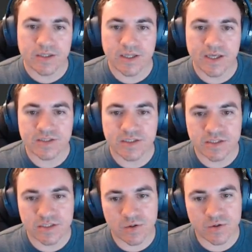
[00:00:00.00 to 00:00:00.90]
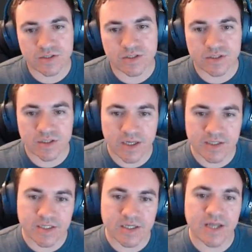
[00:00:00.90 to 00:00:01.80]
lazy, so it's
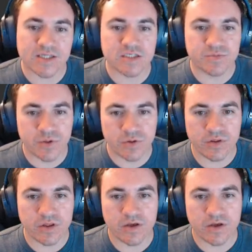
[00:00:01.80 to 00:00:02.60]
smooth,